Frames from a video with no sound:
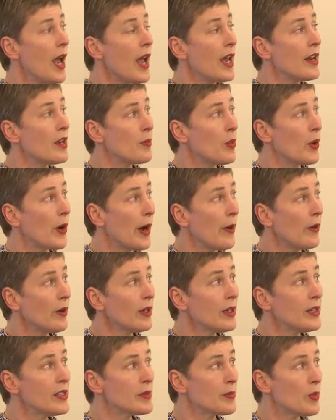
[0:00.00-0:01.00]
and
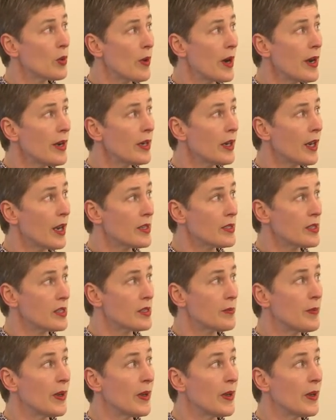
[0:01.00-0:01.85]
apparently sporadic cases.